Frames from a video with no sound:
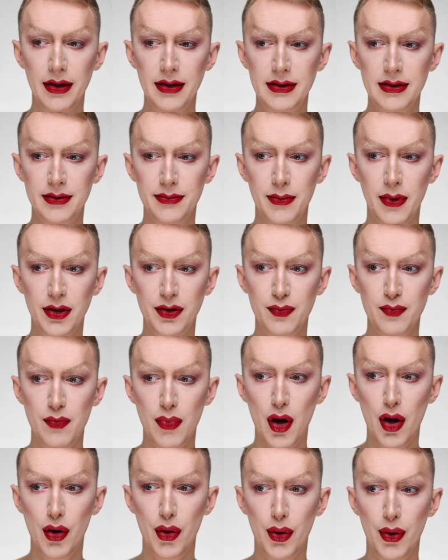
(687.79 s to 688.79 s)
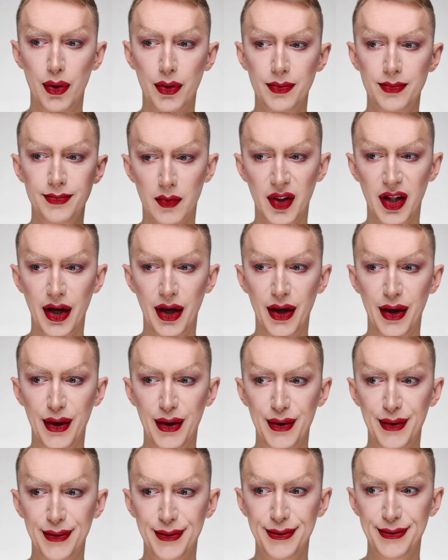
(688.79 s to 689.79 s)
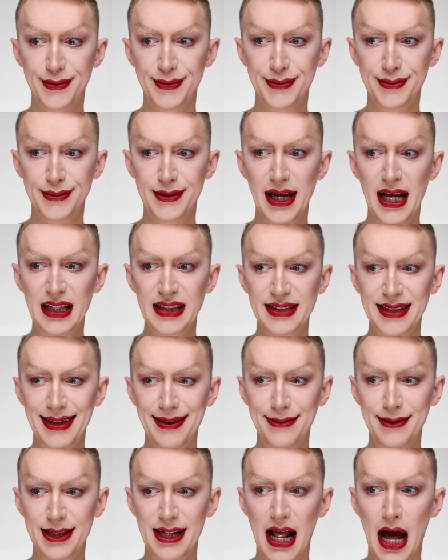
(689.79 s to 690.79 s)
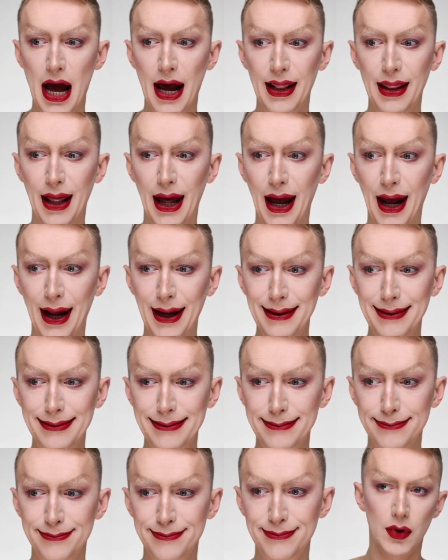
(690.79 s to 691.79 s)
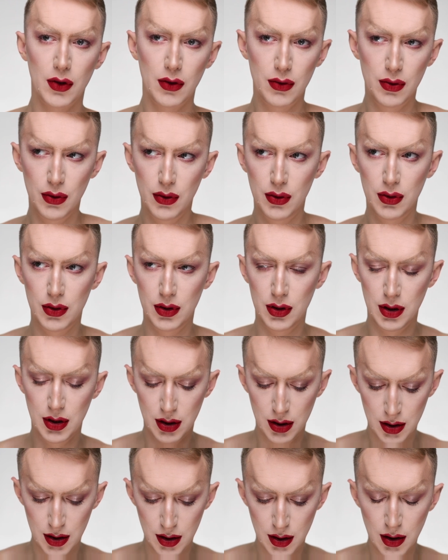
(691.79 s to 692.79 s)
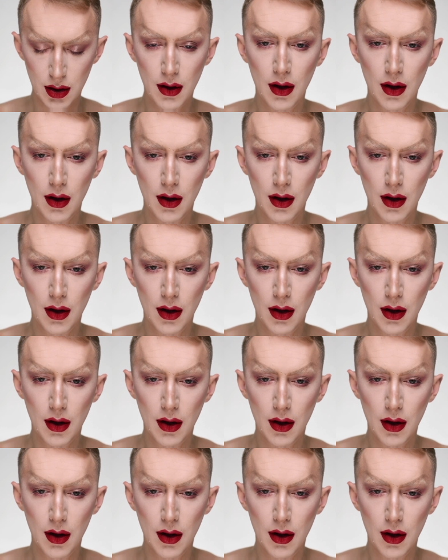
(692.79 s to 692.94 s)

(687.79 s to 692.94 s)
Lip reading: this is much better. Okay, let's leave it like this. Good.